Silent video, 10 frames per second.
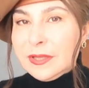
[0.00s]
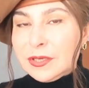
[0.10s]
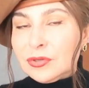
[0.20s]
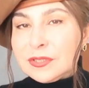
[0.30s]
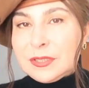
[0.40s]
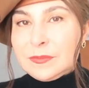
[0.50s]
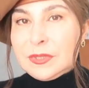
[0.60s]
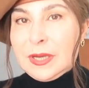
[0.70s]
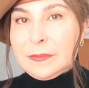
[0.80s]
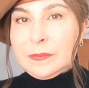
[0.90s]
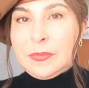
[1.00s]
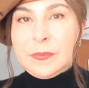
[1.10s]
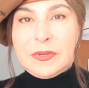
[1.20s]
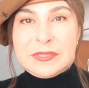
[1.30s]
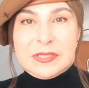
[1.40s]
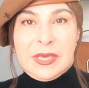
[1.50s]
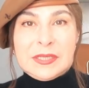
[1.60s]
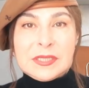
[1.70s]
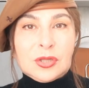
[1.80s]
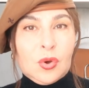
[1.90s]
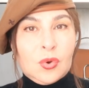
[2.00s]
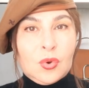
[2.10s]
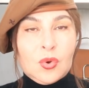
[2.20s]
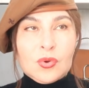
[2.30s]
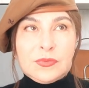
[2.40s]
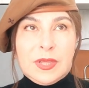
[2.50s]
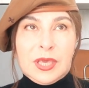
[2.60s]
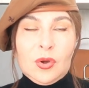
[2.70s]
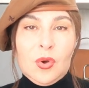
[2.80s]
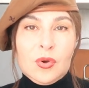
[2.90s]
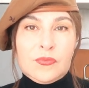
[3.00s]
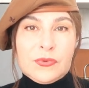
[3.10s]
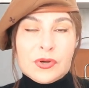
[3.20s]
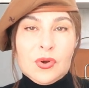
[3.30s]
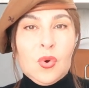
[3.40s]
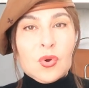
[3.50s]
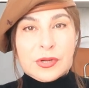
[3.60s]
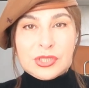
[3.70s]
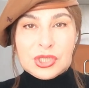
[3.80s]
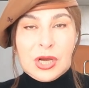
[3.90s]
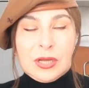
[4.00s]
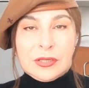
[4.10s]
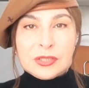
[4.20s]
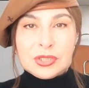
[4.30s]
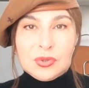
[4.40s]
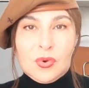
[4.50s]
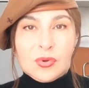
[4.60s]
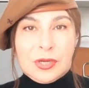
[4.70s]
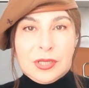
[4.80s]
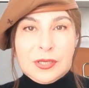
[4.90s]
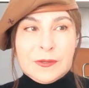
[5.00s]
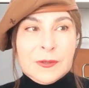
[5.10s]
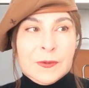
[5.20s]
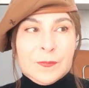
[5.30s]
Like, you know, sometimes people saying that, oh, they offer orange colors only